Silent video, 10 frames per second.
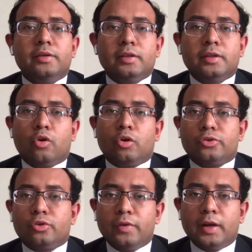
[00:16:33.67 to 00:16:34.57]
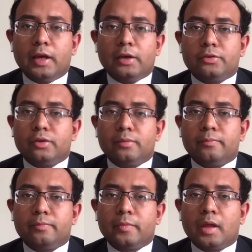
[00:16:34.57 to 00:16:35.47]
to say the cost of
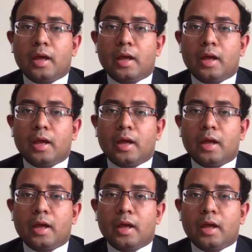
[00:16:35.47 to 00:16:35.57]
irrigation